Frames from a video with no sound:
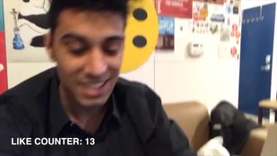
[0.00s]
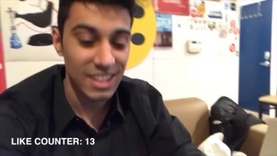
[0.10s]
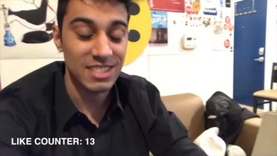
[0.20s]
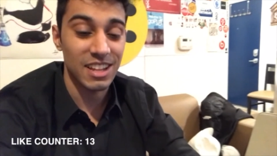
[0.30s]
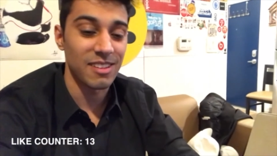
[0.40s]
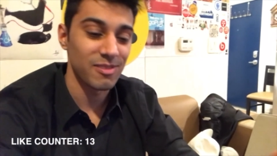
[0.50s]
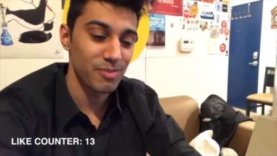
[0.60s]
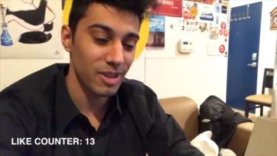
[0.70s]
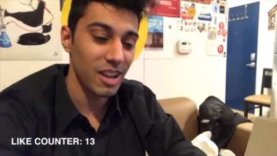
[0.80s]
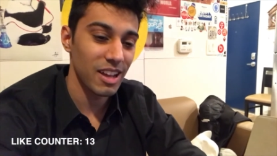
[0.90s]
That's life.
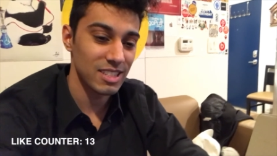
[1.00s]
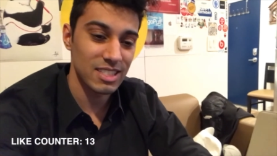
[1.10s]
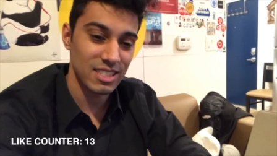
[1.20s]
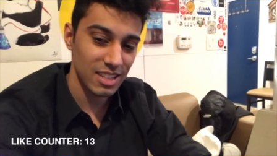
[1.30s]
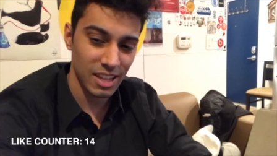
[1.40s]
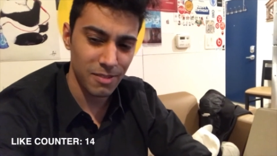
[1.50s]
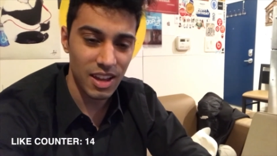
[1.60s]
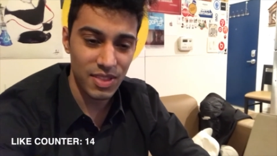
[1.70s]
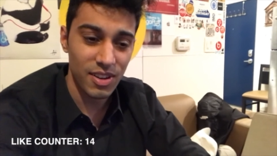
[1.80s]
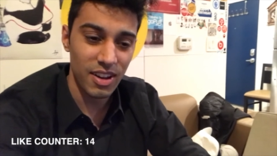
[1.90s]
But it's just like
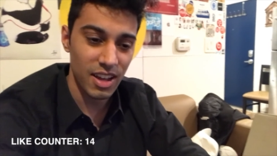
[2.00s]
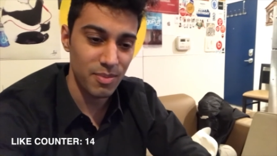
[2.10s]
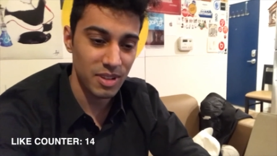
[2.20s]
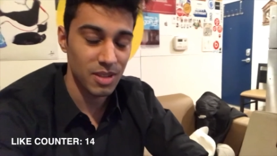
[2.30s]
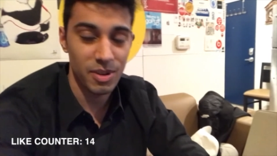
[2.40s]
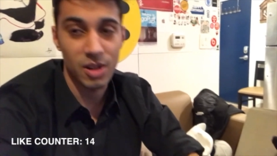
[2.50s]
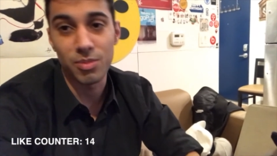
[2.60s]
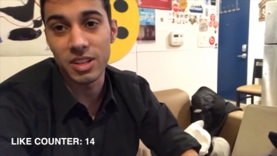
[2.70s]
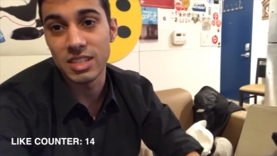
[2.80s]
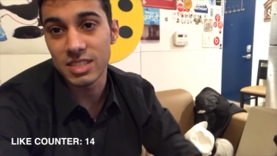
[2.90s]
I thought I'd be in a better
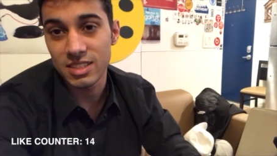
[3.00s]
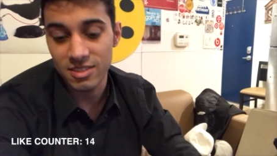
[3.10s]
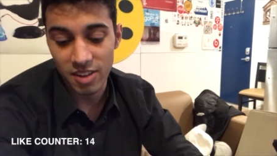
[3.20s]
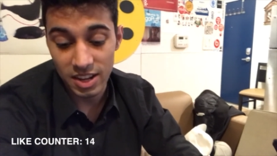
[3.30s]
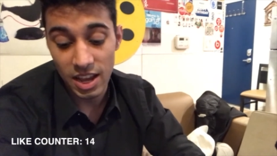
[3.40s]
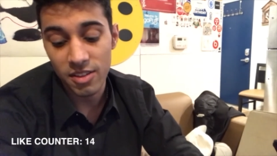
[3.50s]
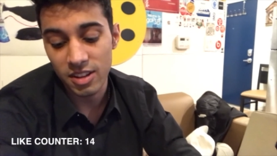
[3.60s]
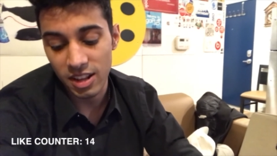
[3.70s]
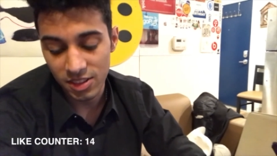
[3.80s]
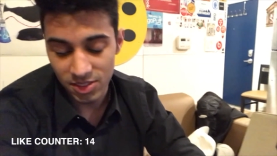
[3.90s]
place right now
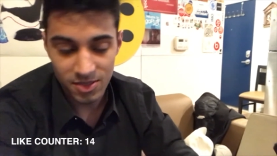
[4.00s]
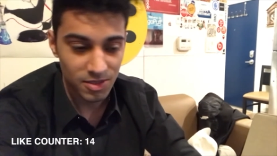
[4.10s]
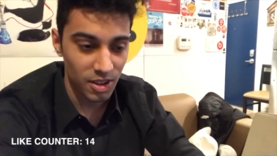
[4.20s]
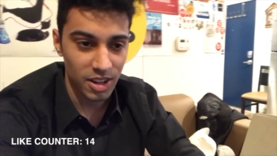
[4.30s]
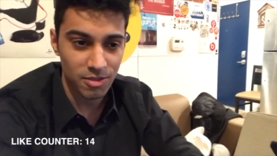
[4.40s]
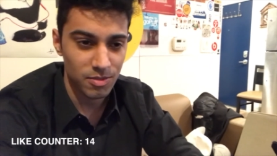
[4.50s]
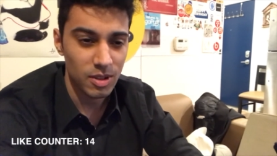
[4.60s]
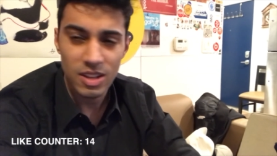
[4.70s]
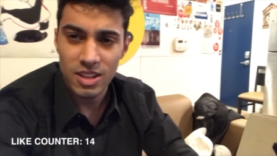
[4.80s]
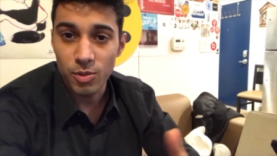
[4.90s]
than I thought I would.
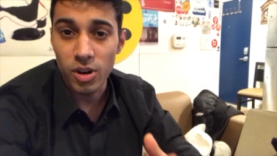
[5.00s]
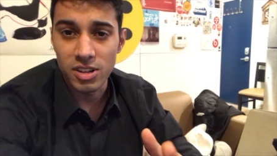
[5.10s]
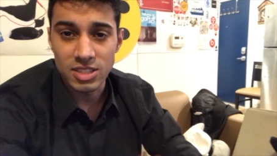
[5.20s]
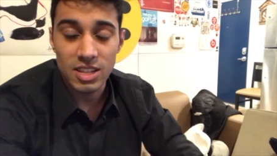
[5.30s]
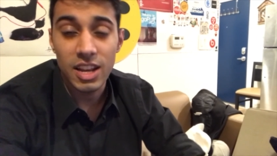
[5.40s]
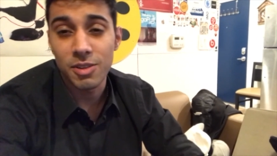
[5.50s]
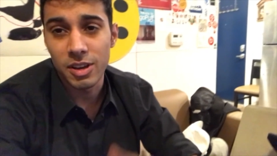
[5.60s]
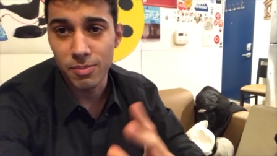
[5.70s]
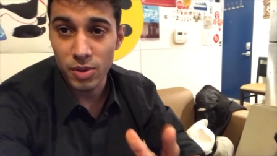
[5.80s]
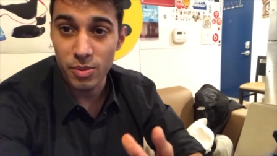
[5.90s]
Words.
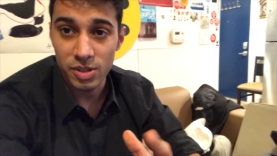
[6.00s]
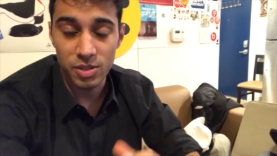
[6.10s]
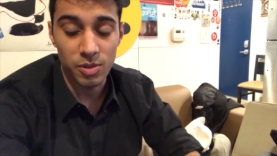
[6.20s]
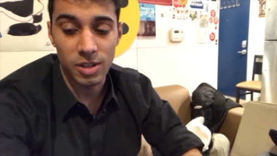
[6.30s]
Anyway, hope you're doing